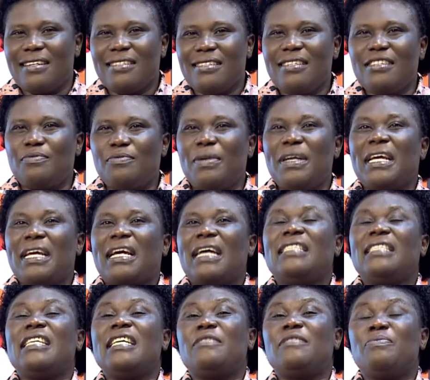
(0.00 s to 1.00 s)
This money
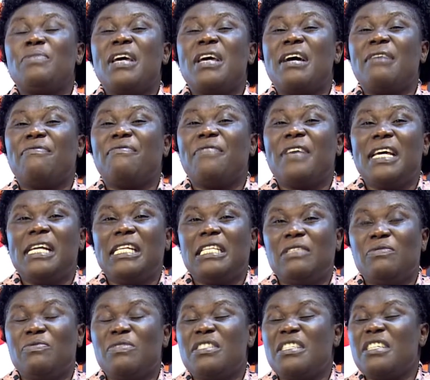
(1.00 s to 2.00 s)
can just be availed
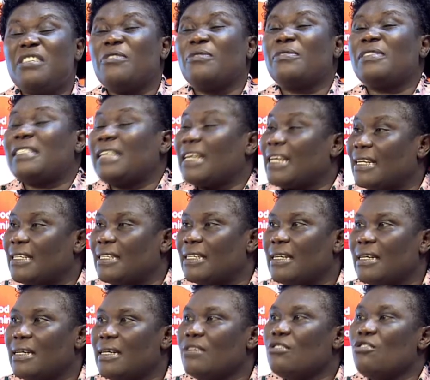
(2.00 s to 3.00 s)
within no second.
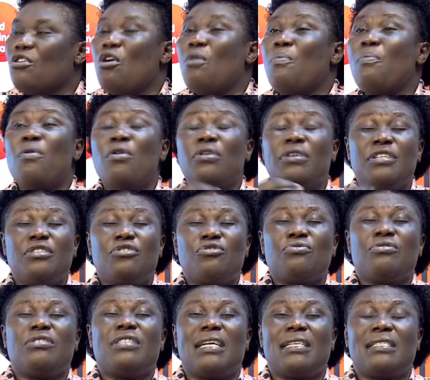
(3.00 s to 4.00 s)
Nobody
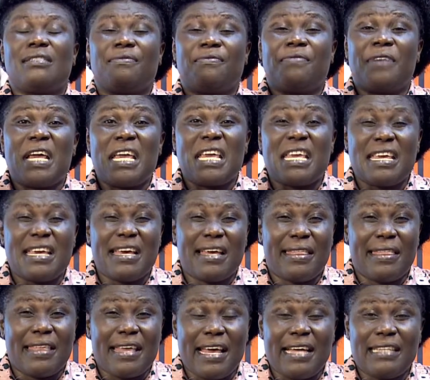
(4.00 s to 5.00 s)
should justify here
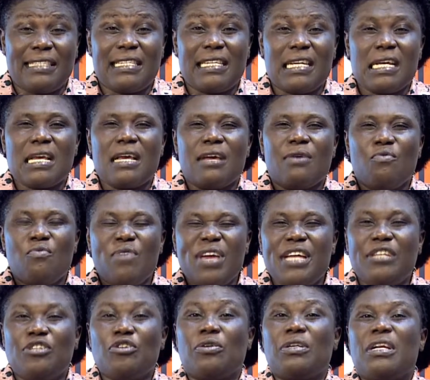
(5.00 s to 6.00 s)
that we
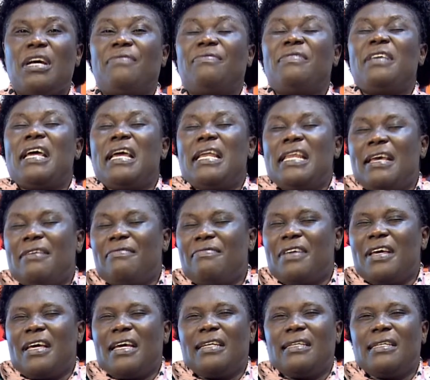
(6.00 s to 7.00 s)
don't have the
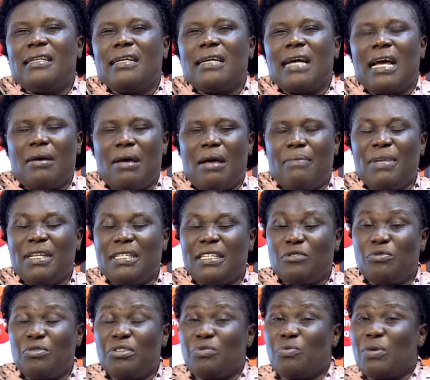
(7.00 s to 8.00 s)
11, I mean the
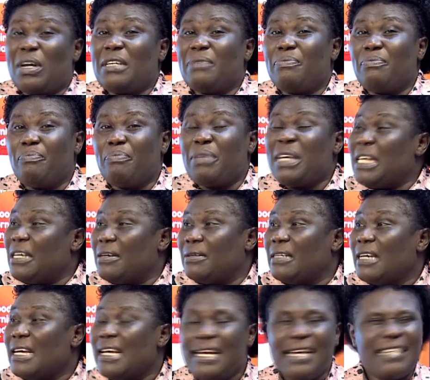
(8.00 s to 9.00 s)
21 billion.
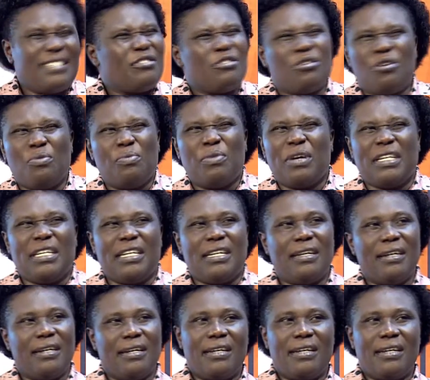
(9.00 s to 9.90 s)
No. It's no money.